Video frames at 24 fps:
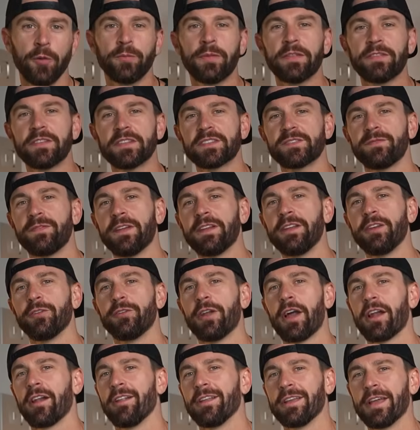I hope that this video
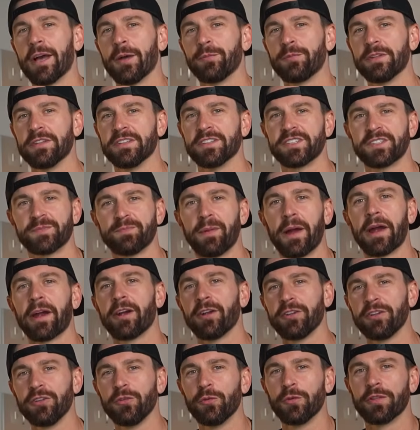not only helped
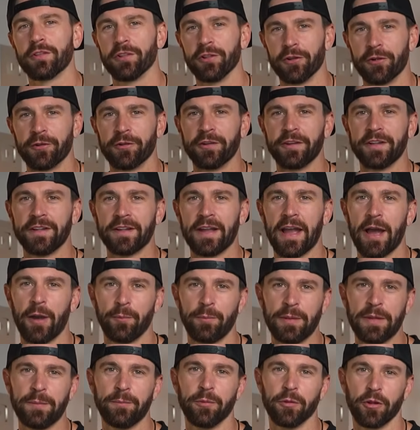inspire you with learning
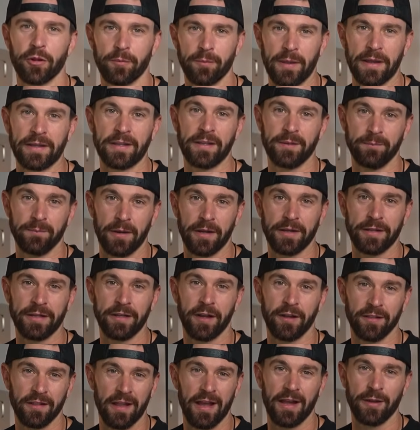how people are making
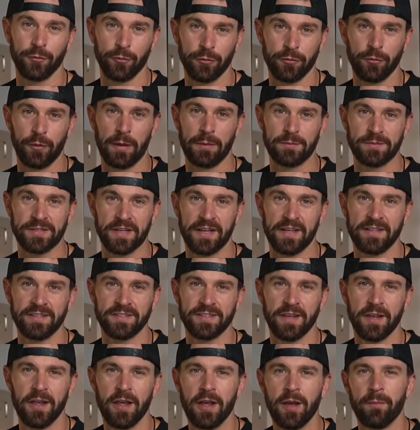money online with
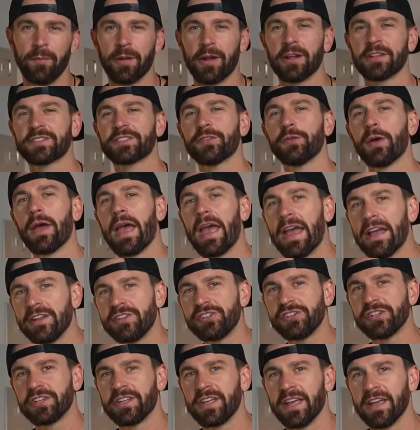websites, but also
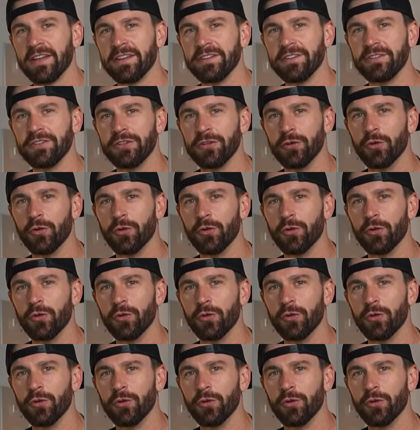educated